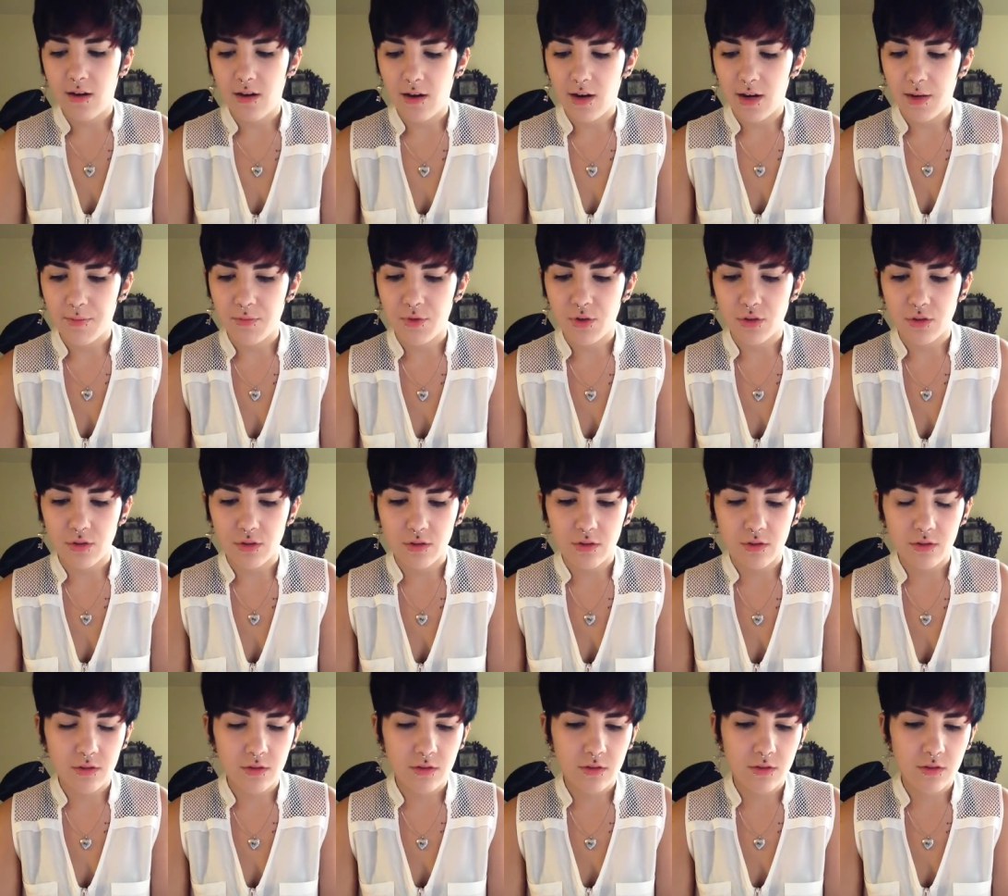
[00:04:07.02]
I'm not
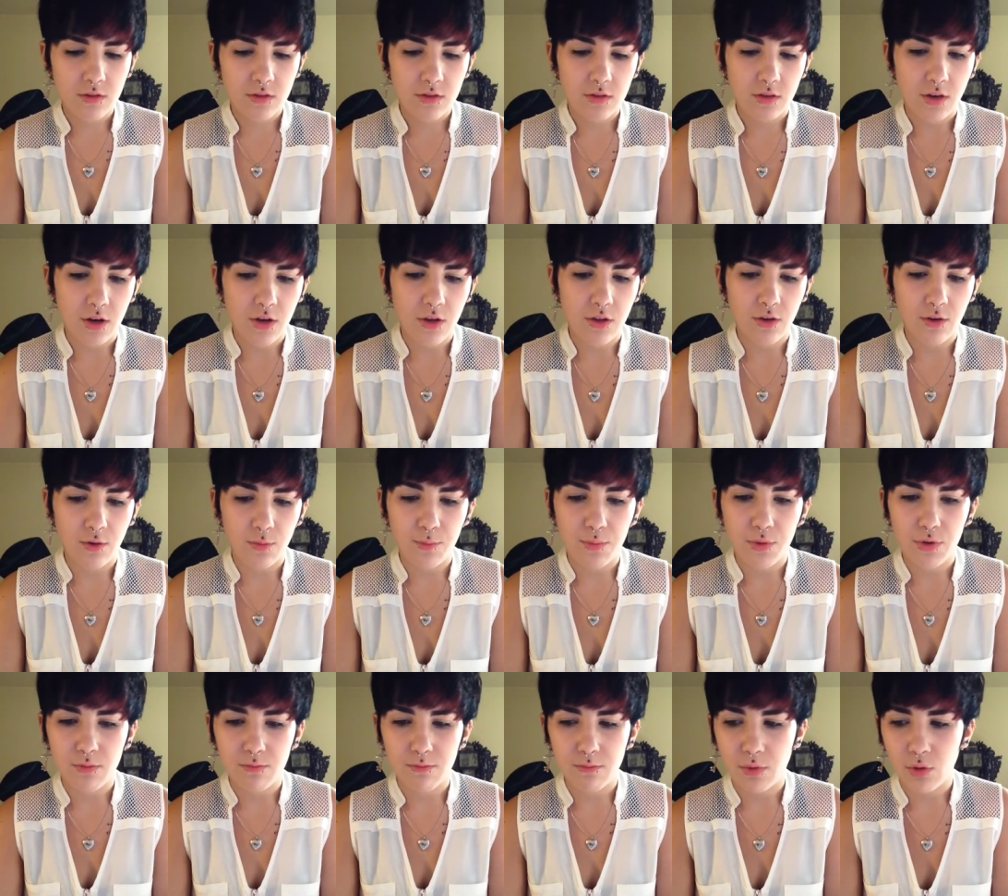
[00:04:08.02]
an
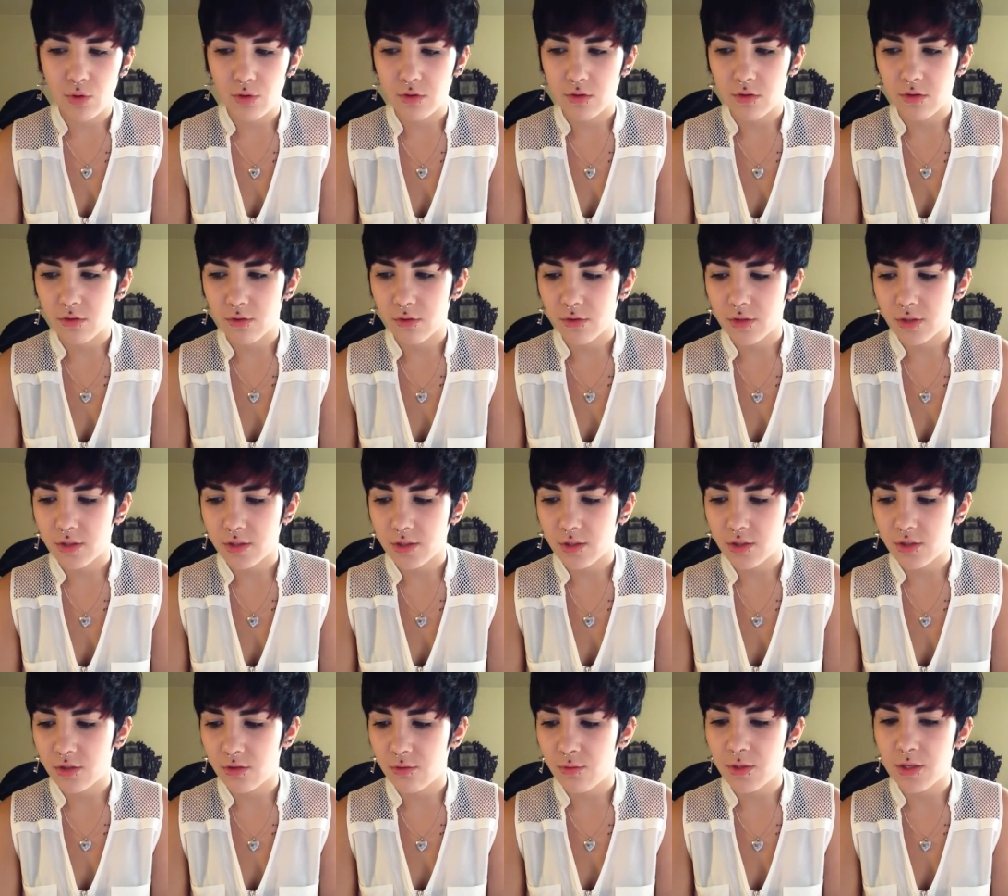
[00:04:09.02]
open book nor a
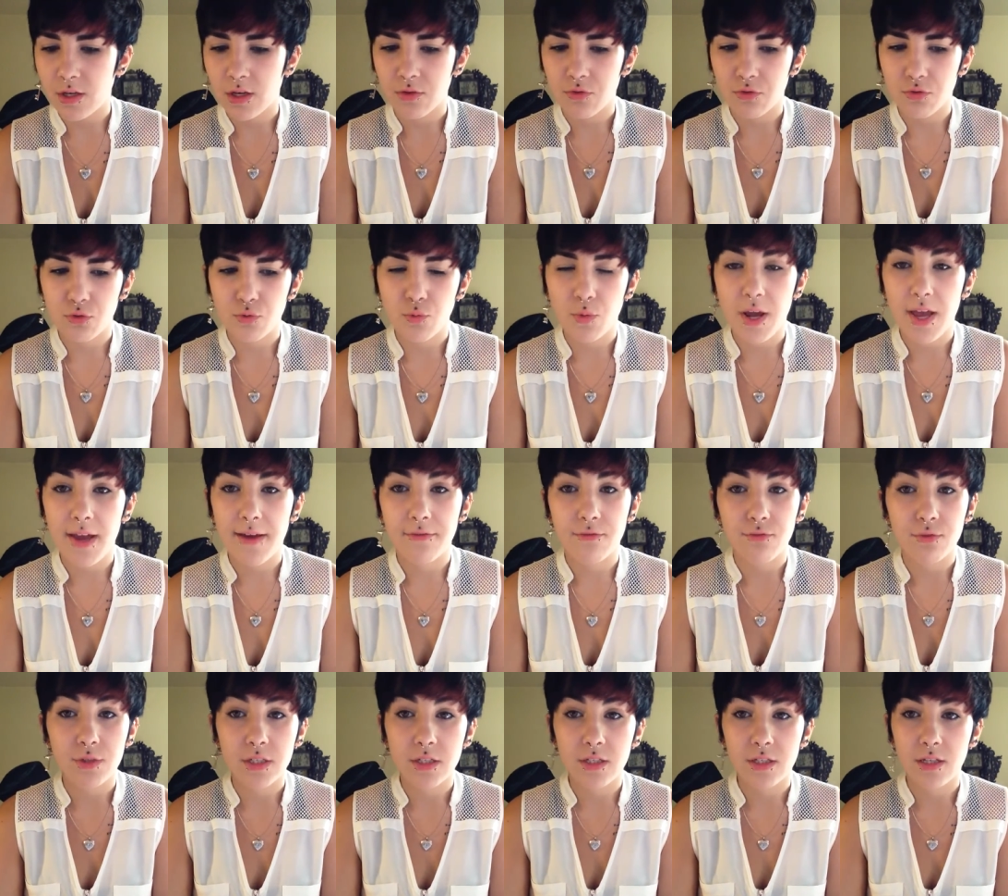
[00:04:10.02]
dictionary. I don't know
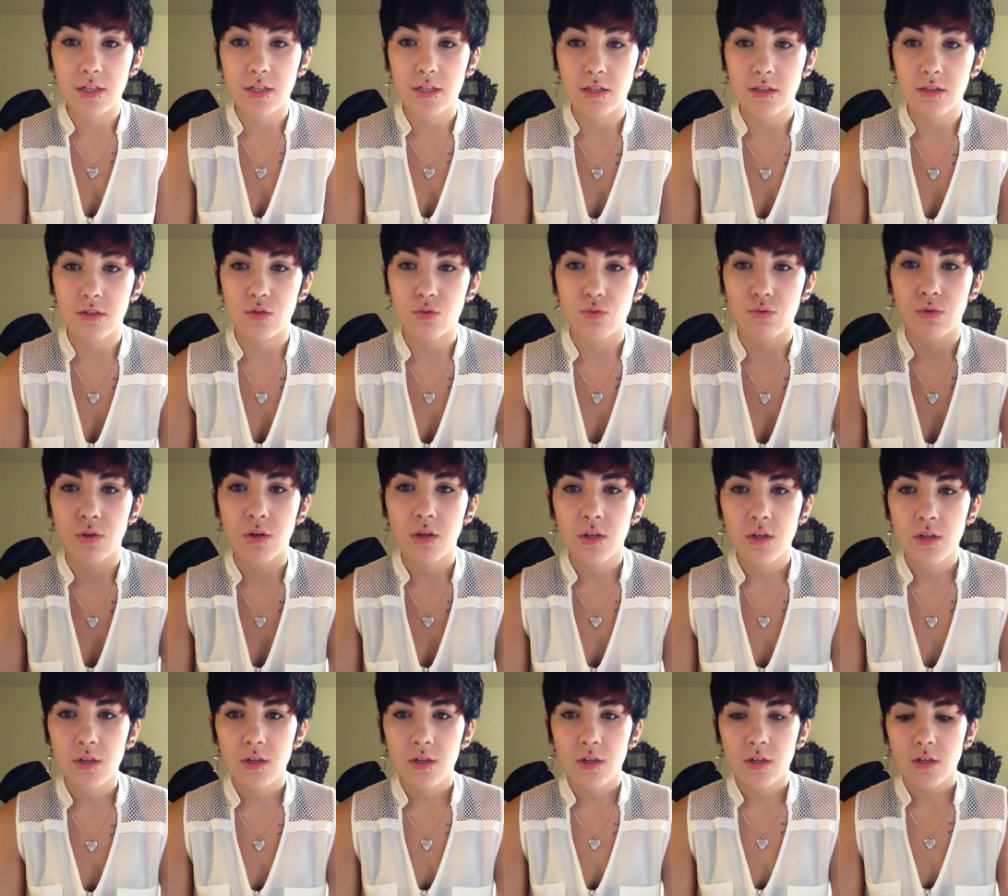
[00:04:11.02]
everything, so
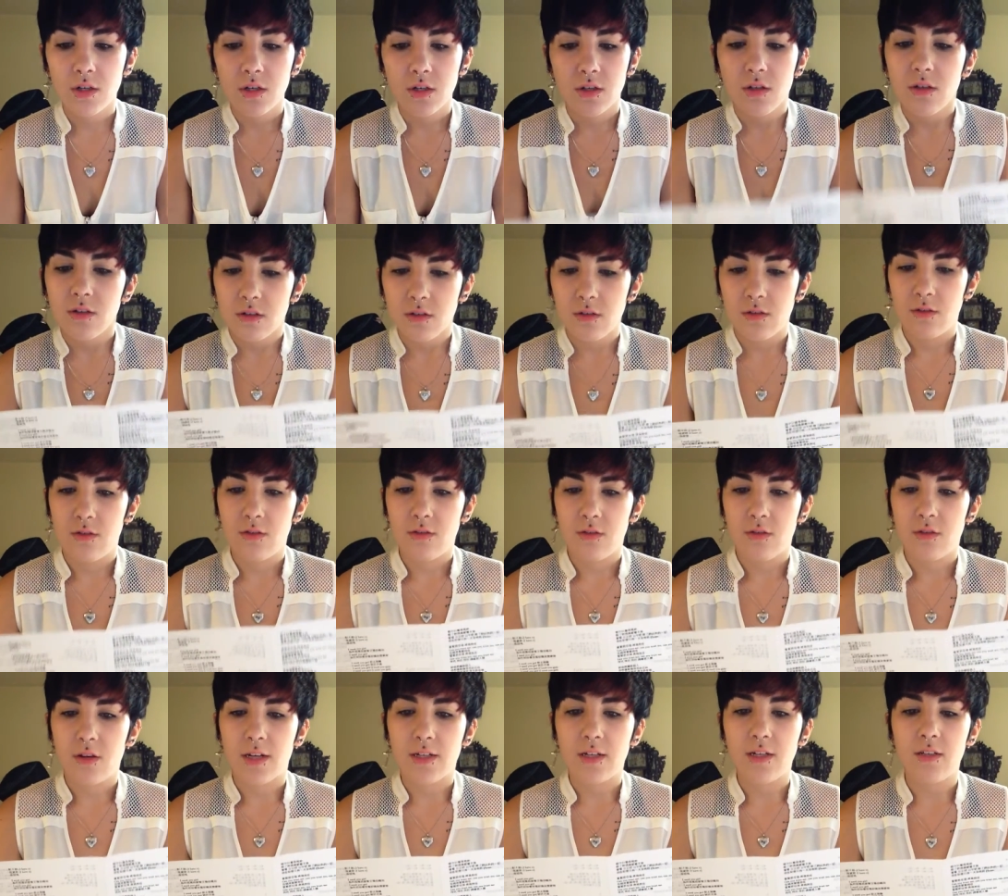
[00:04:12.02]

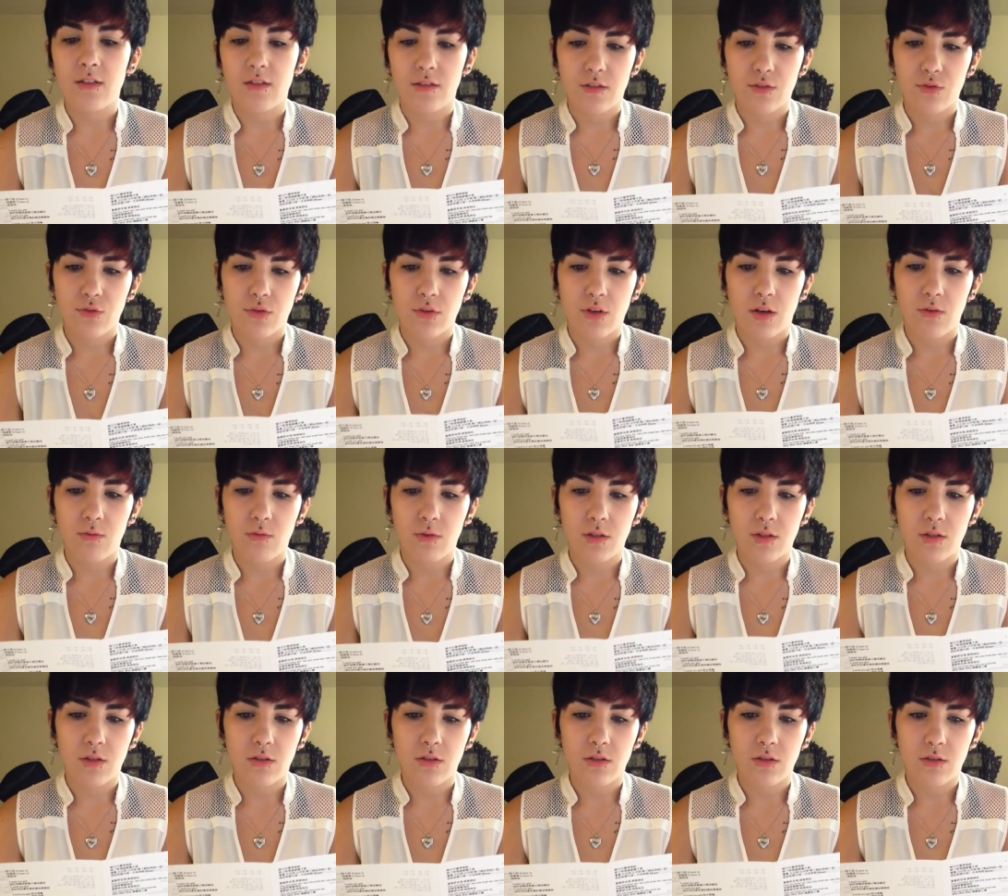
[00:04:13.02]
I think it's
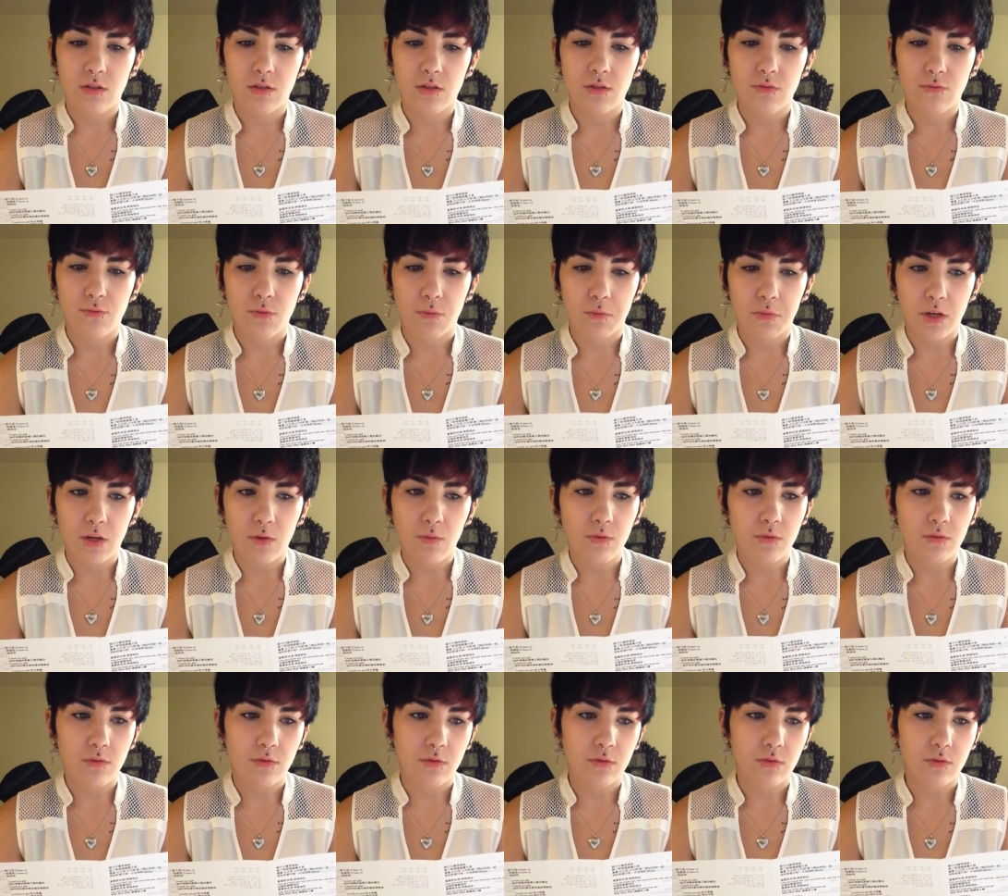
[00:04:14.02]
Taiwanese, from
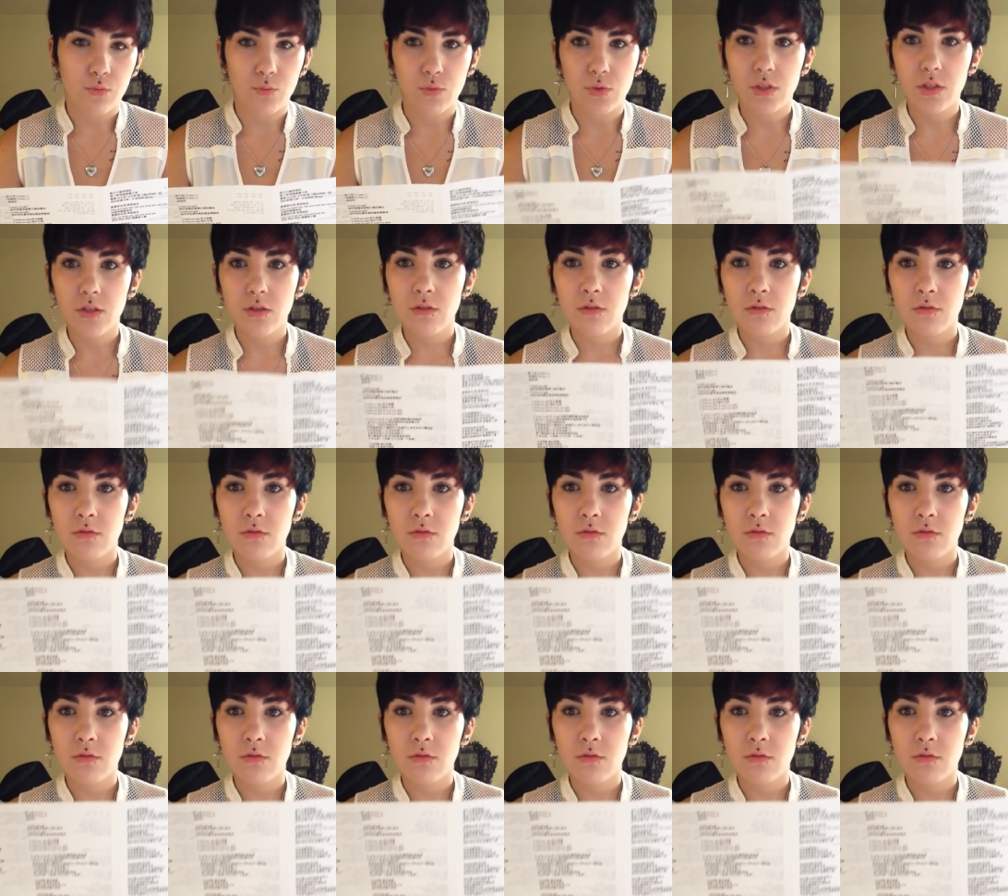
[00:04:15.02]
Taiwan, is the word.